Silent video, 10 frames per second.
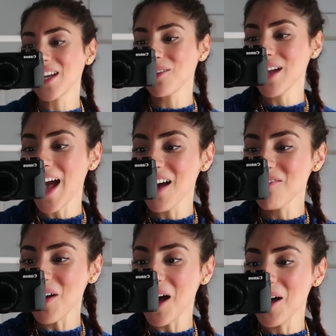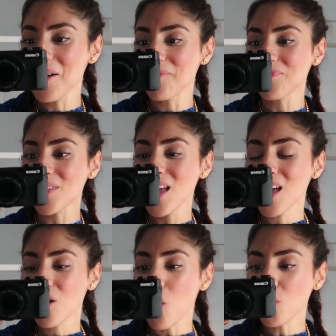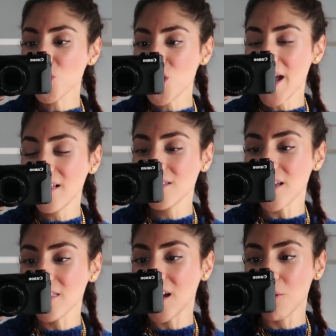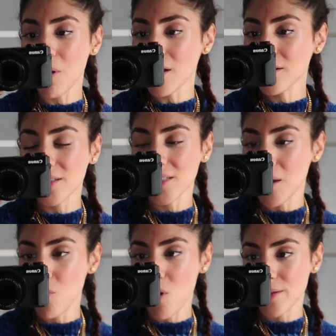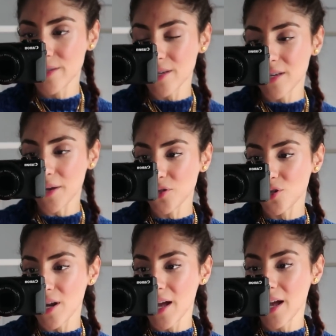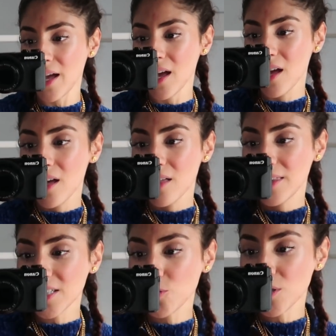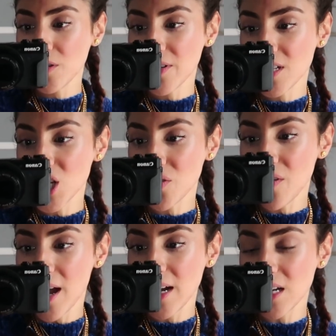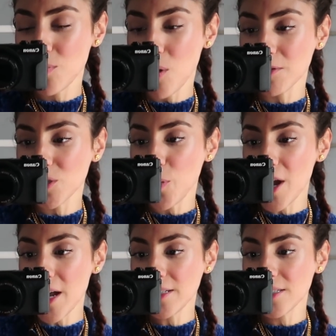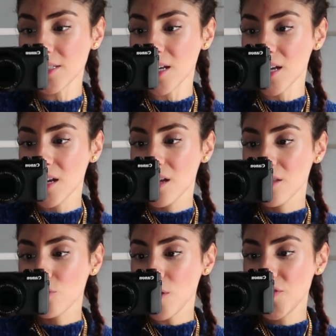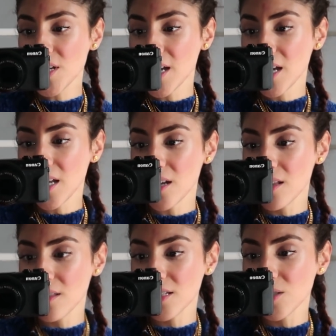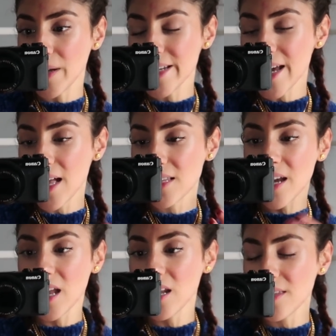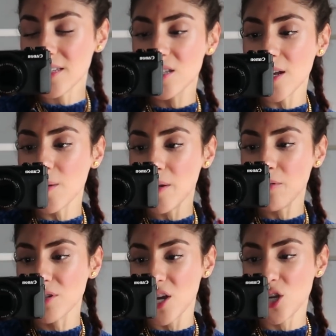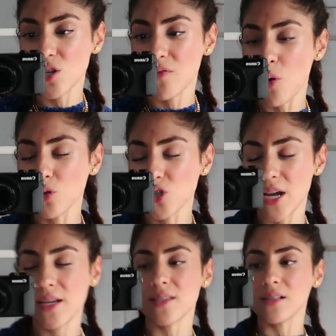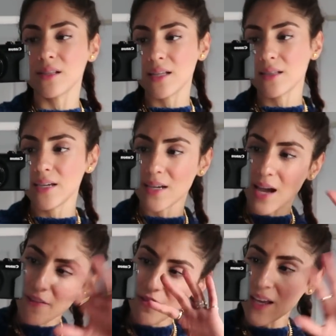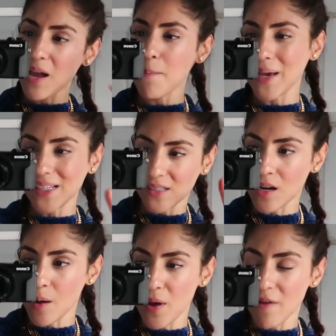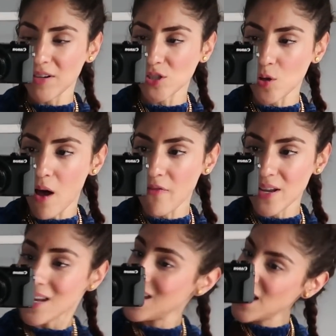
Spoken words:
Here we have gold chains. I think I rocked the same ones yesterday. This was a vintage find in Palm Springs, thrifted. This is my dad's this is like my rotation of gold chains lately. I feel like I mix it up every so often